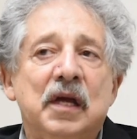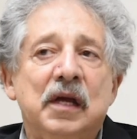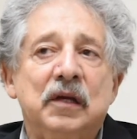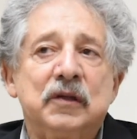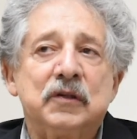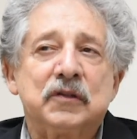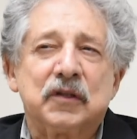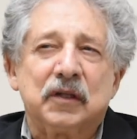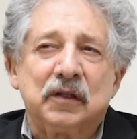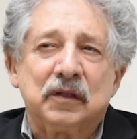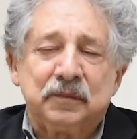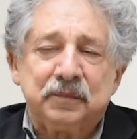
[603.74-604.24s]

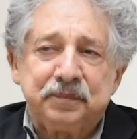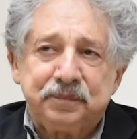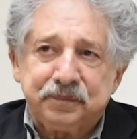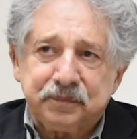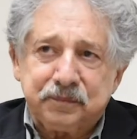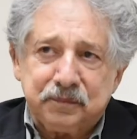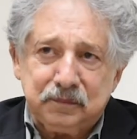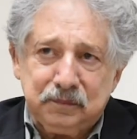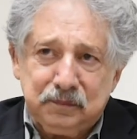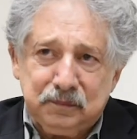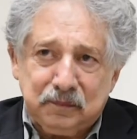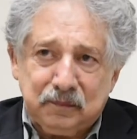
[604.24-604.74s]
Asia.
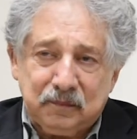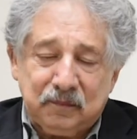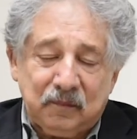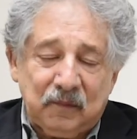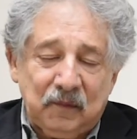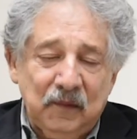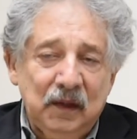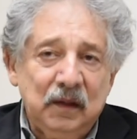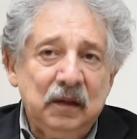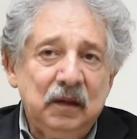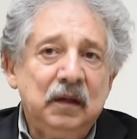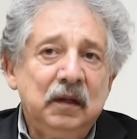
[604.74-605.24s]

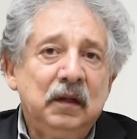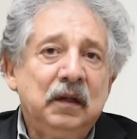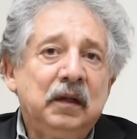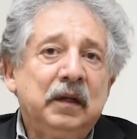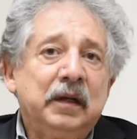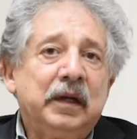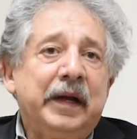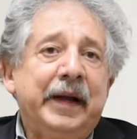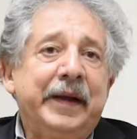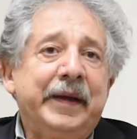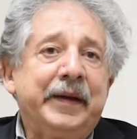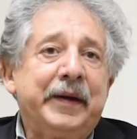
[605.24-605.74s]

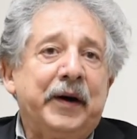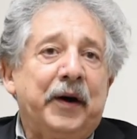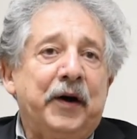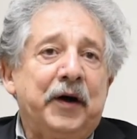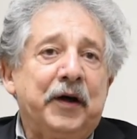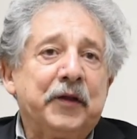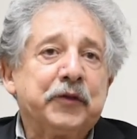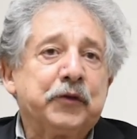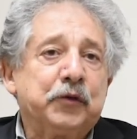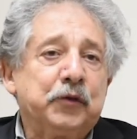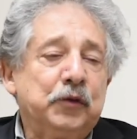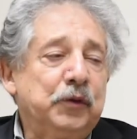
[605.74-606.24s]
And
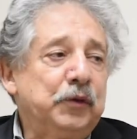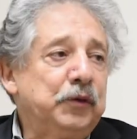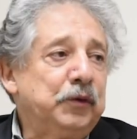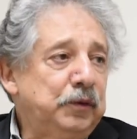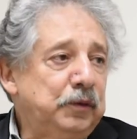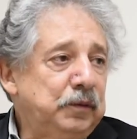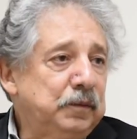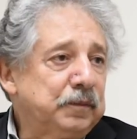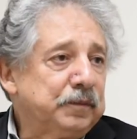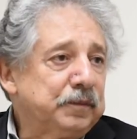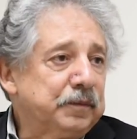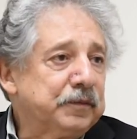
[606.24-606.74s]
all
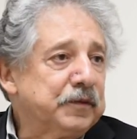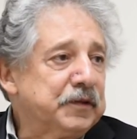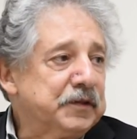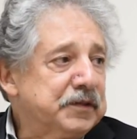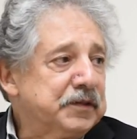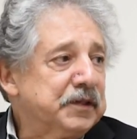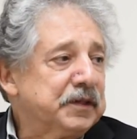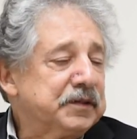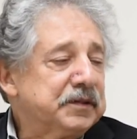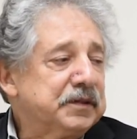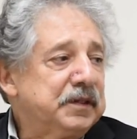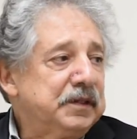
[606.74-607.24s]
through the
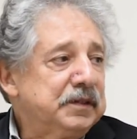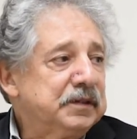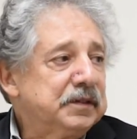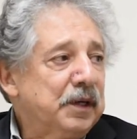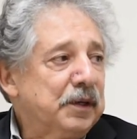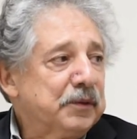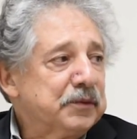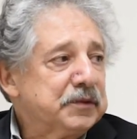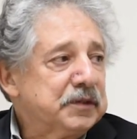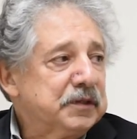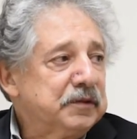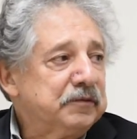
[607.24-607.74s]
60s
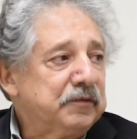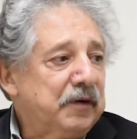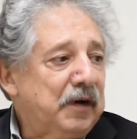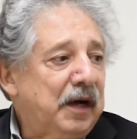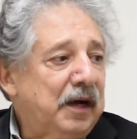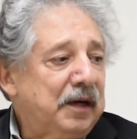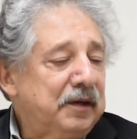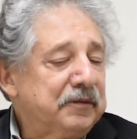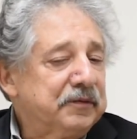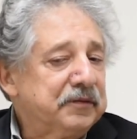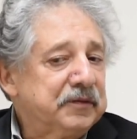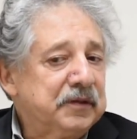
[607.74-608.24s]
I was
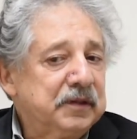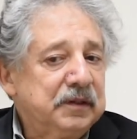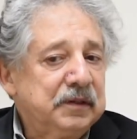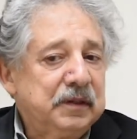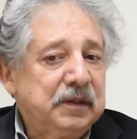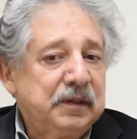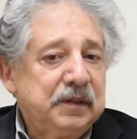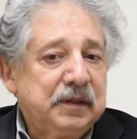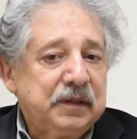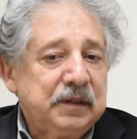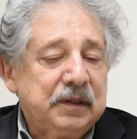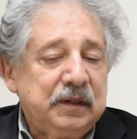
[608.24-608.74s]
involved
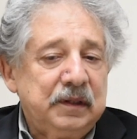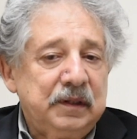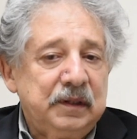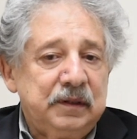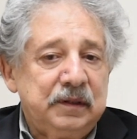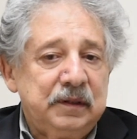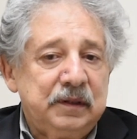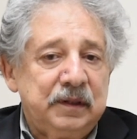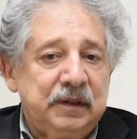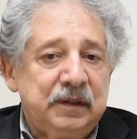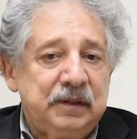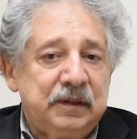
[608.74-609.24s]

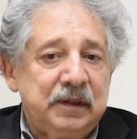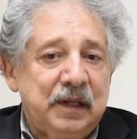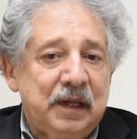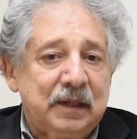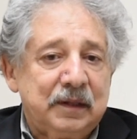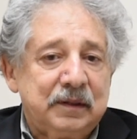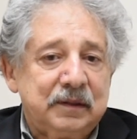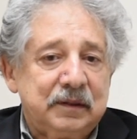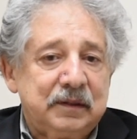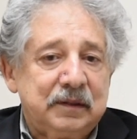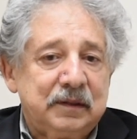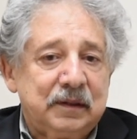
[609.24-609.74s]
in
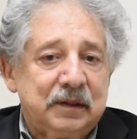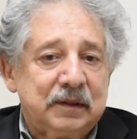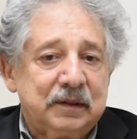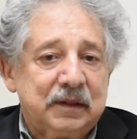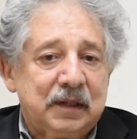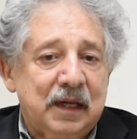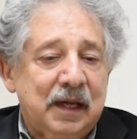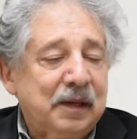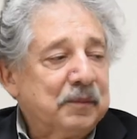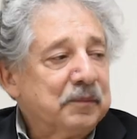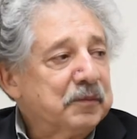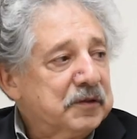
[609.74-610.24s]
that
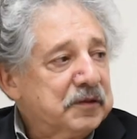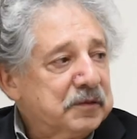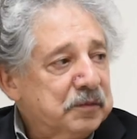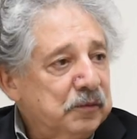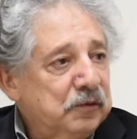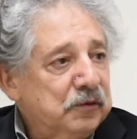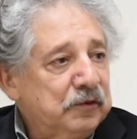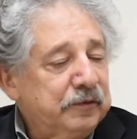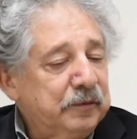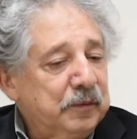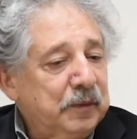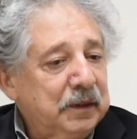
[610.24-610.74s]
campus
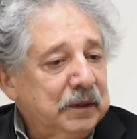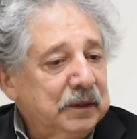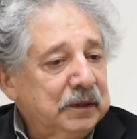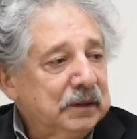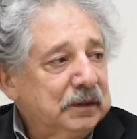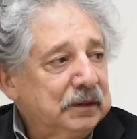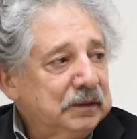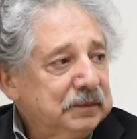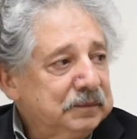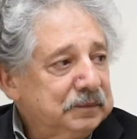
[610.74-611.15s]
movement.